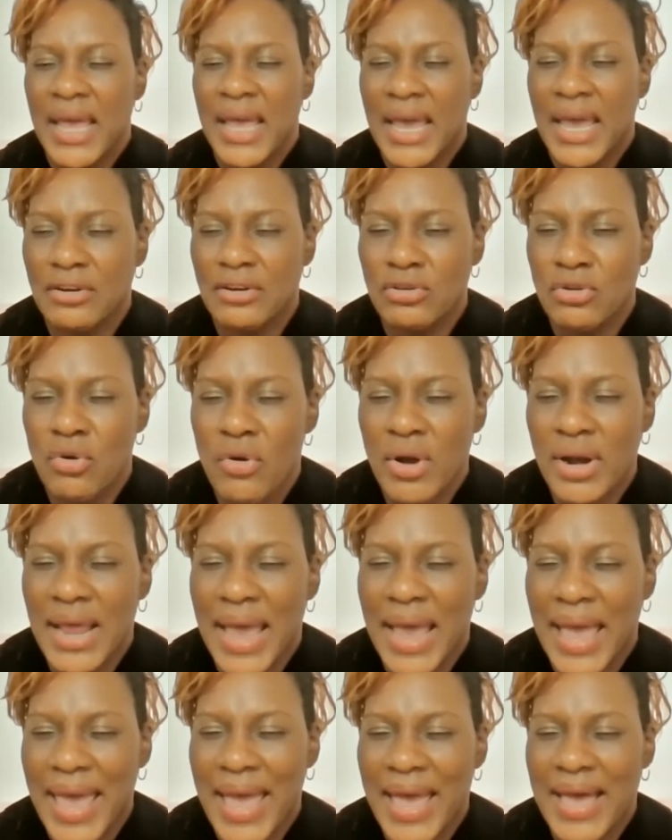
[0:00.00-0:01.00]
And Lord,
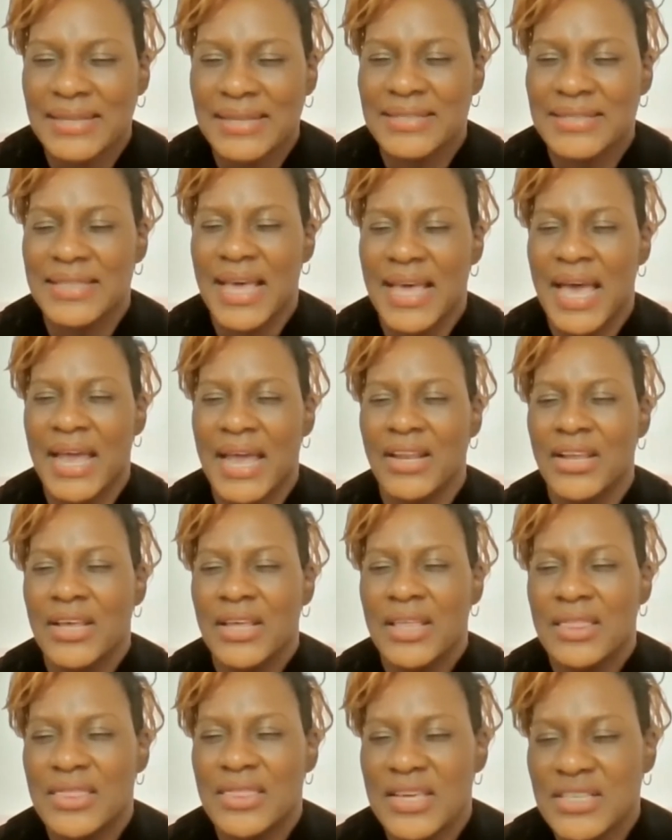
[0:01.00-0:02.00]
I ask that
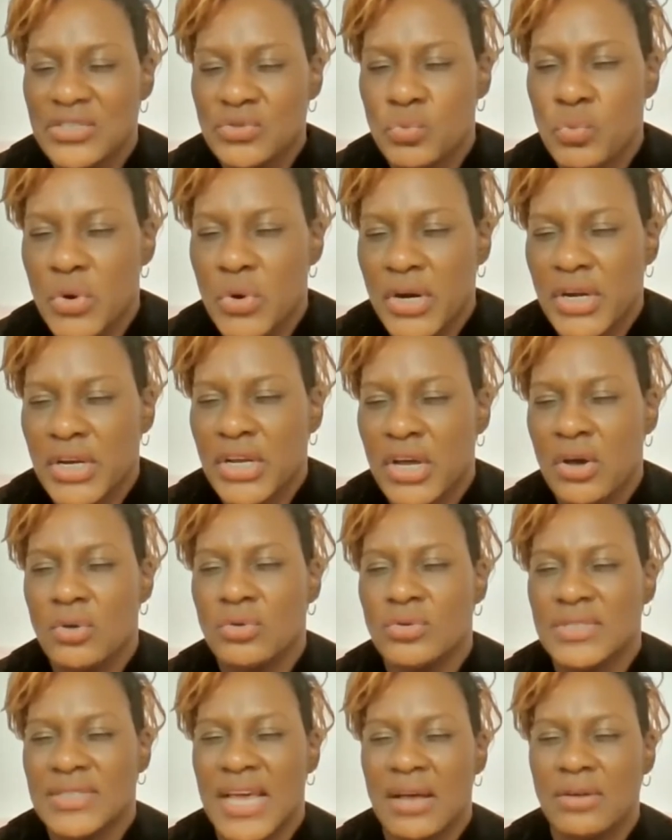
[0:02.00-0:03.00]
this word
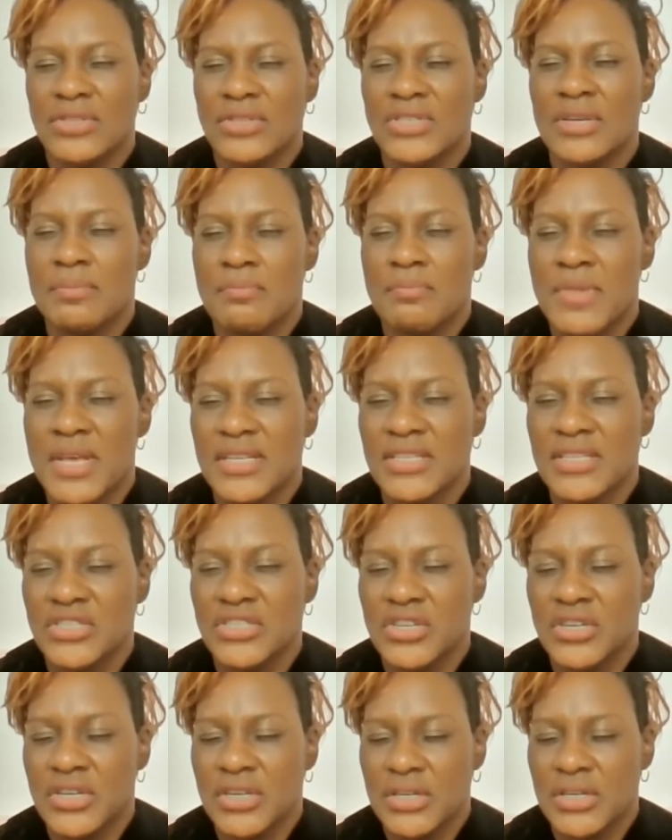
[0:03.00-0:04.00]
goes out to
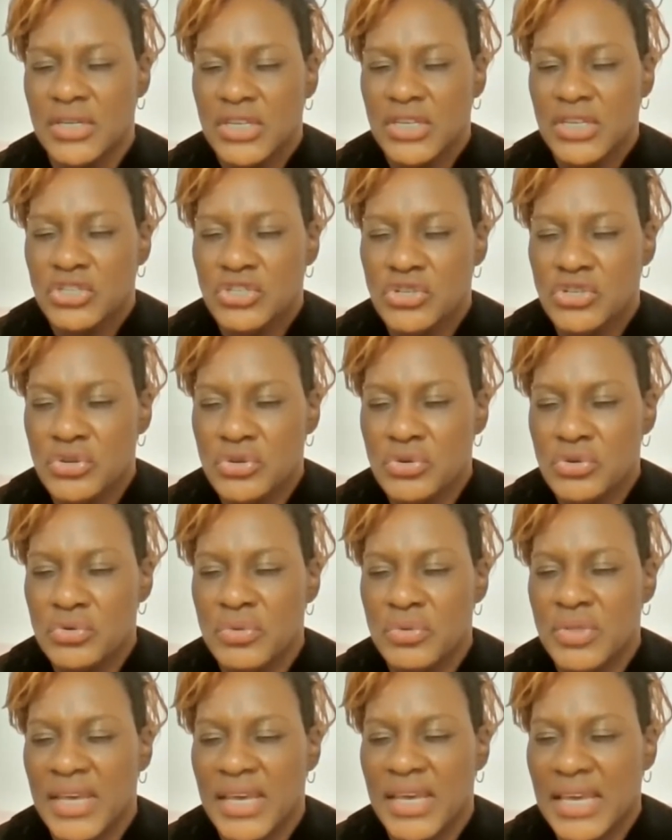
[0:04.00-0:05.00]
minister
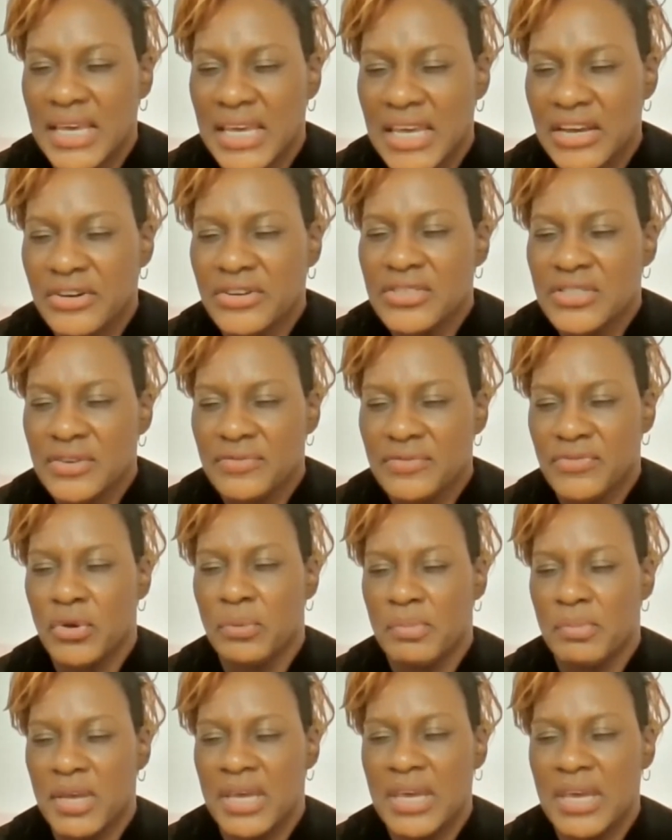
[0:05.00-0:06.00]
to the ears of
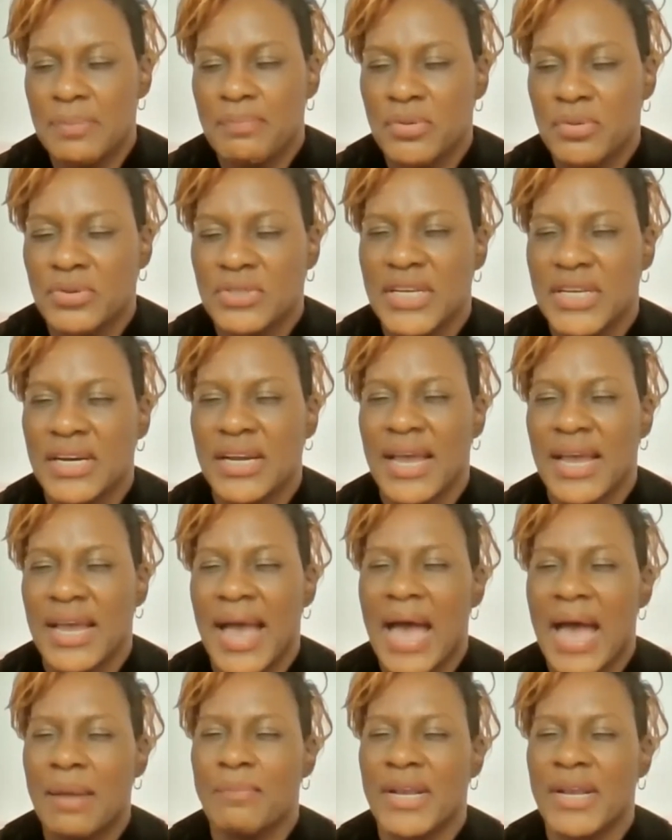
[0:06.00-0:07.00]
your people, dear
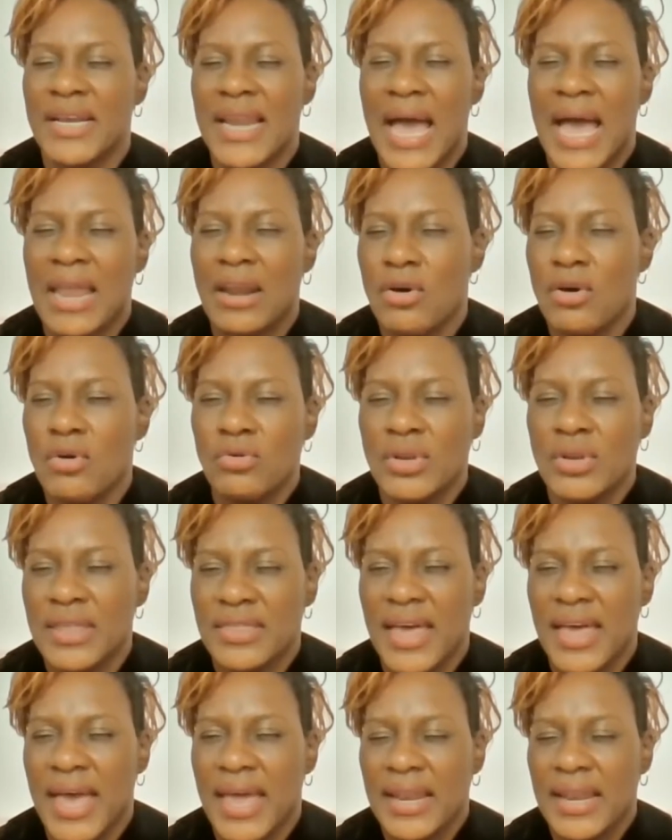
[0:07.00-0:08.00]
God. But not
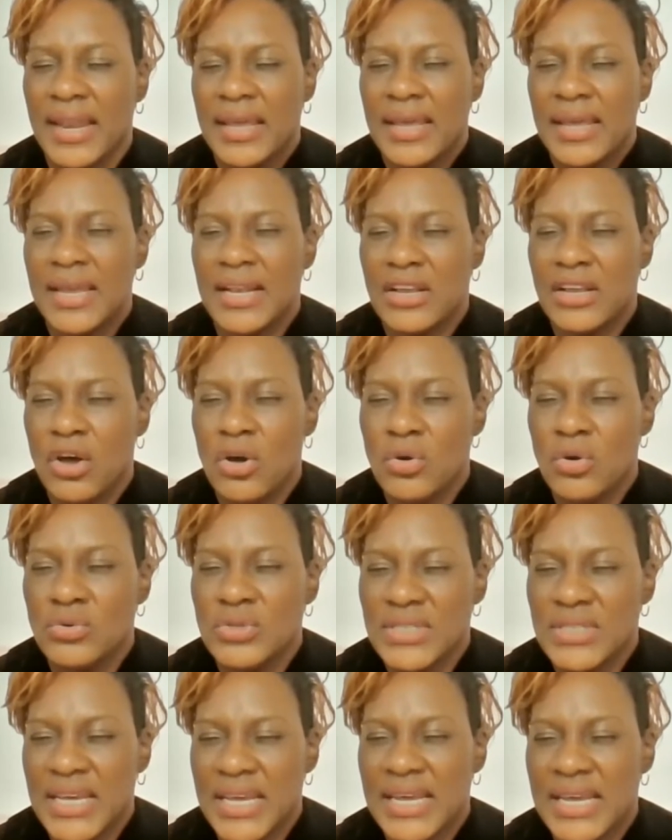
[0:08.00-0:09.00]
only that, it
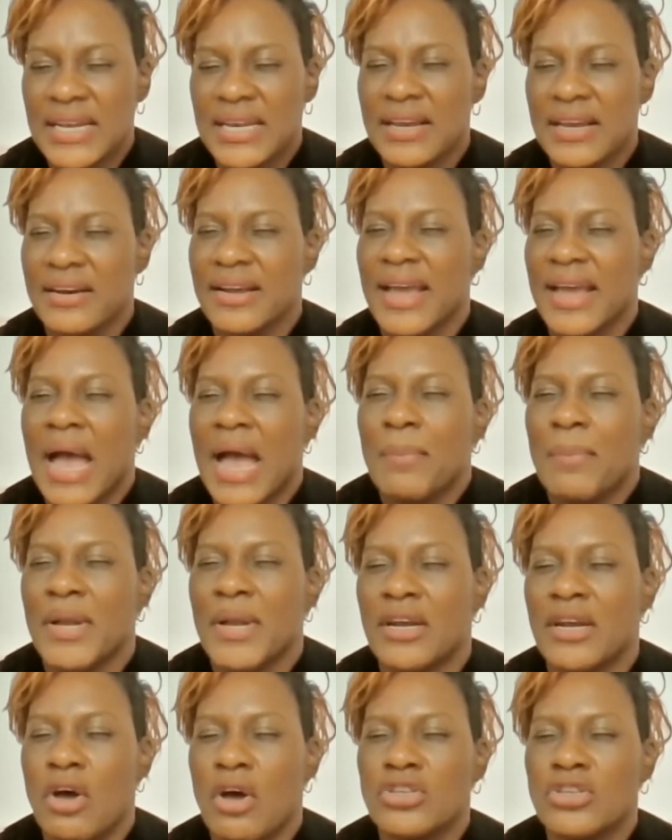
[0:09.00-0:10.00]
goes in, dear God,
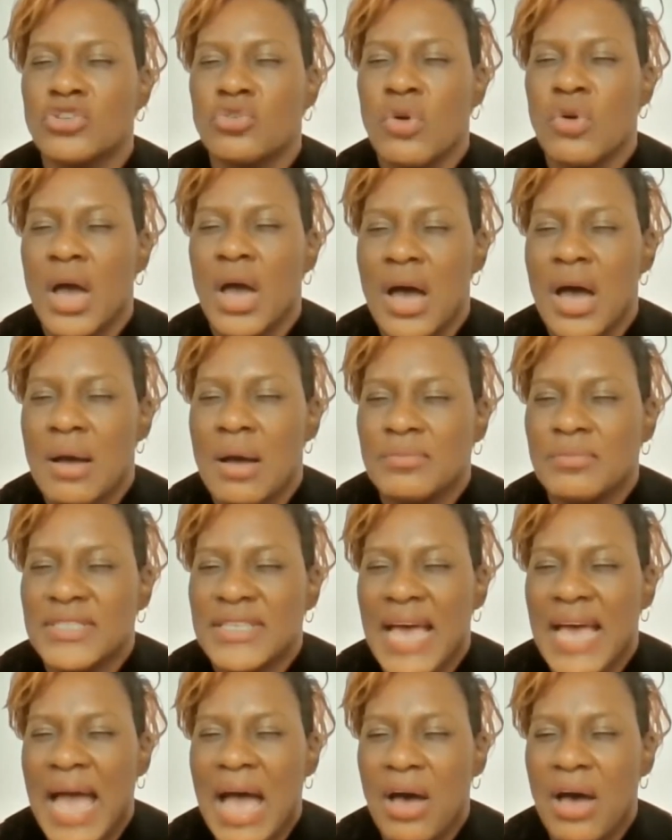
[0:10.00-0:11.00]
but it also
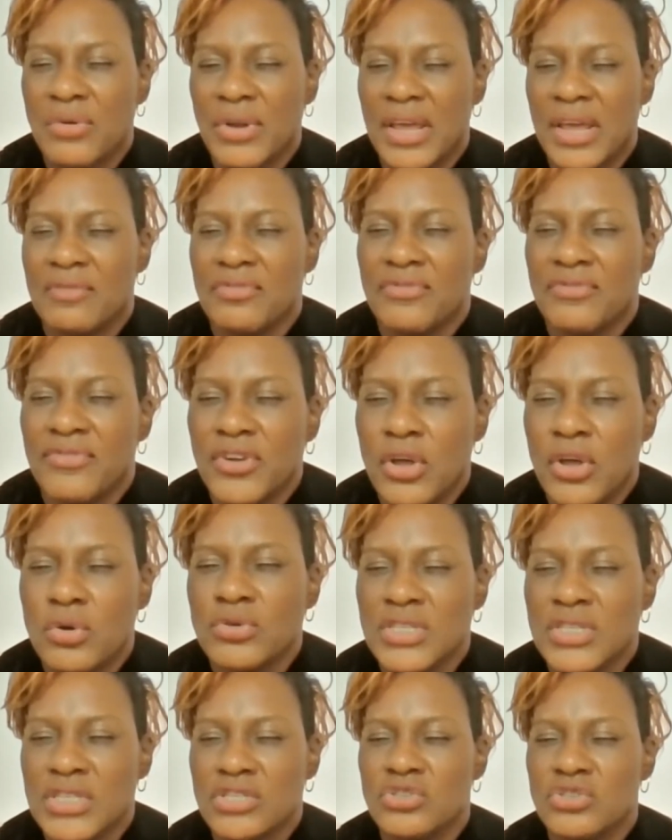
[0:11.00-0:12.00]
comes out and
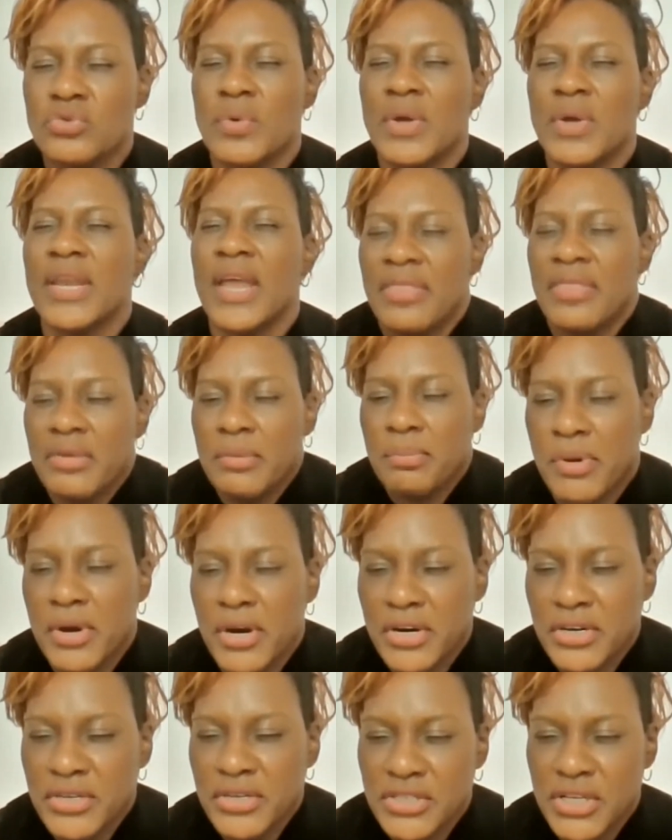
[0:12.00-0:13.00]
flows into another
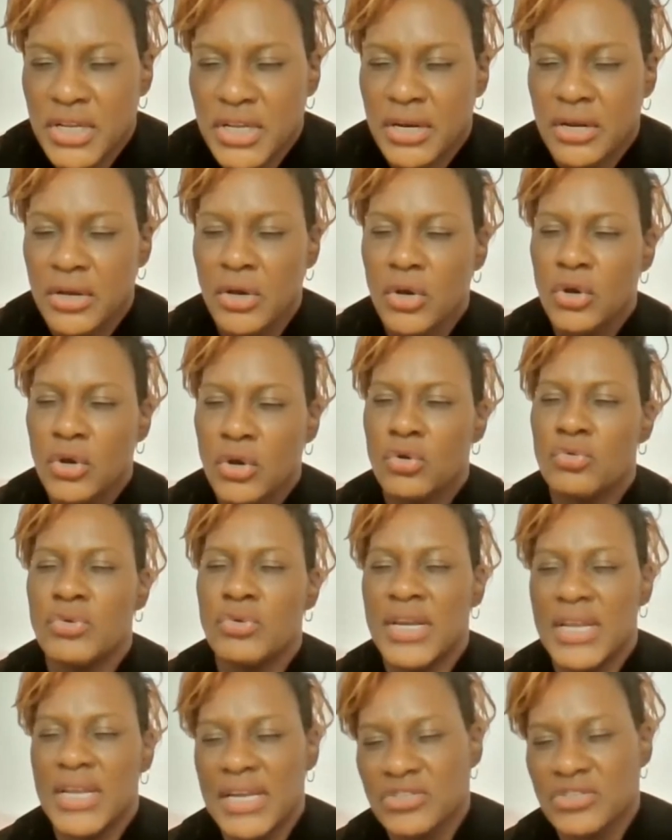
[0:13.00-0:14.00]
person
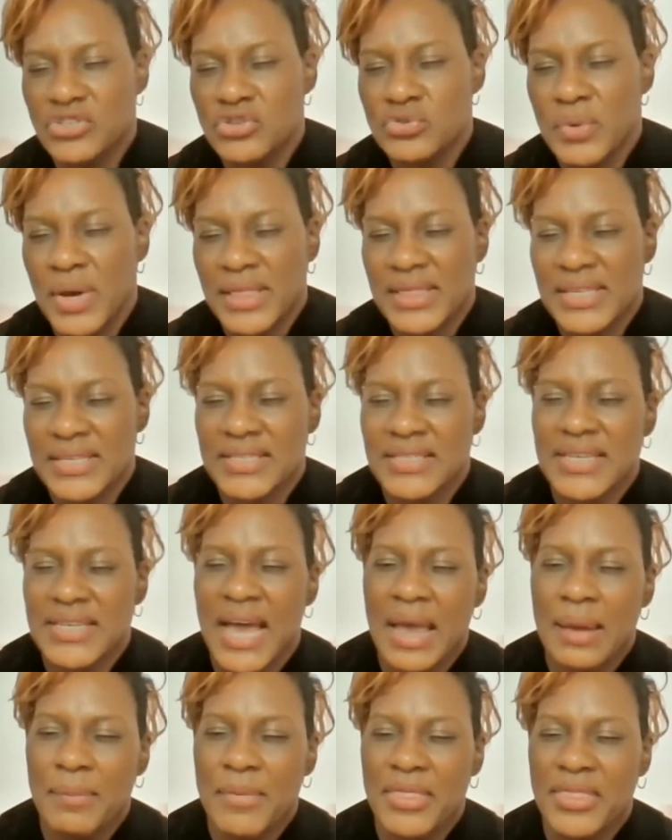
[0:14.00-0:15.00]
who needs you at this
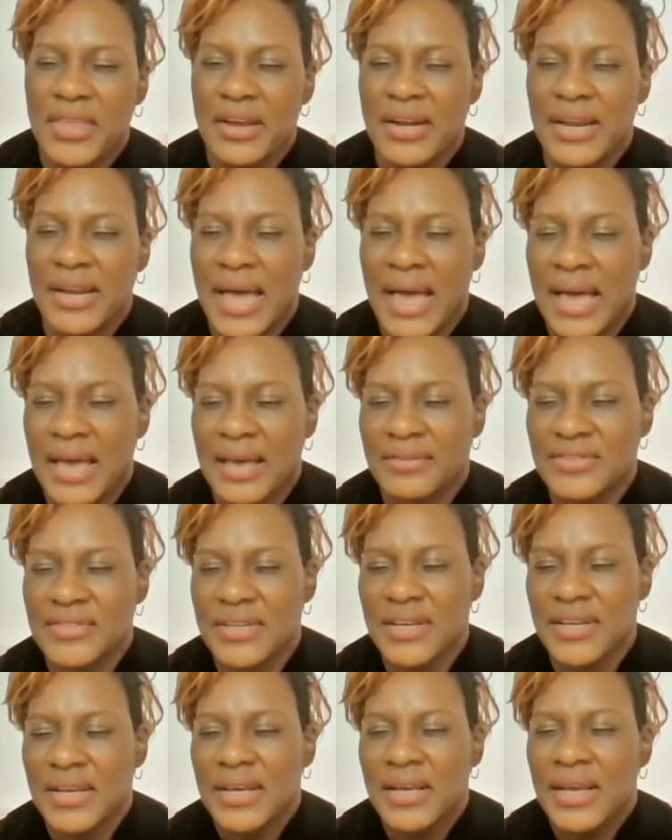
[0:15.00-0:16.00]
time in their lives.